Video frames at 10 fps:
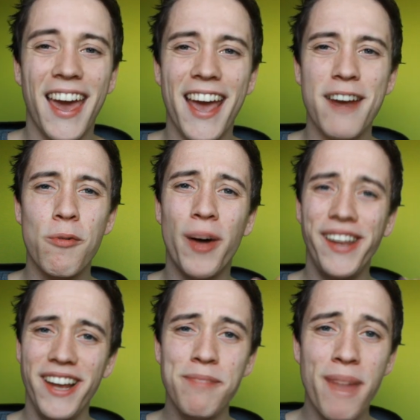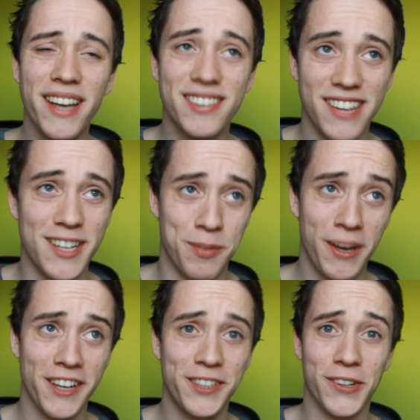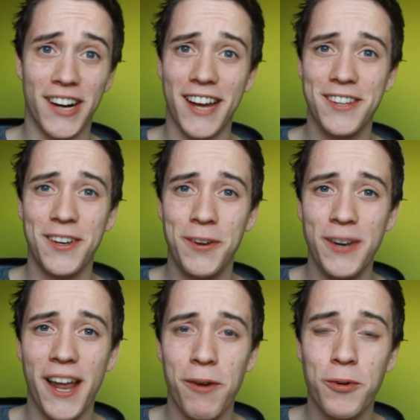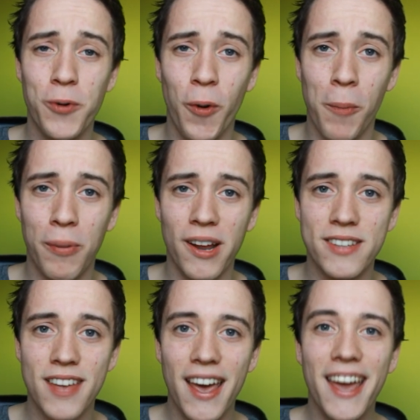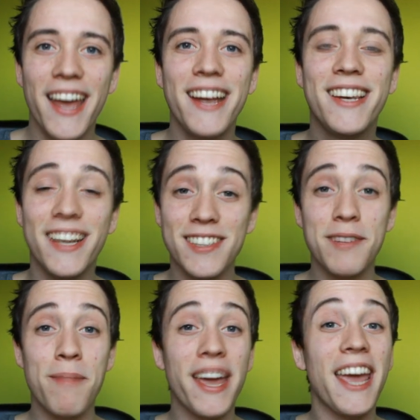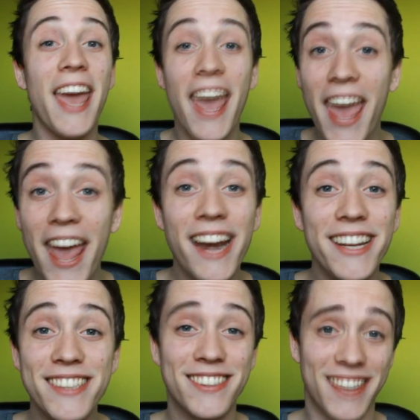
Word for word: And while that it makes sense because you're allowed to do that on Google+, it doesn't make any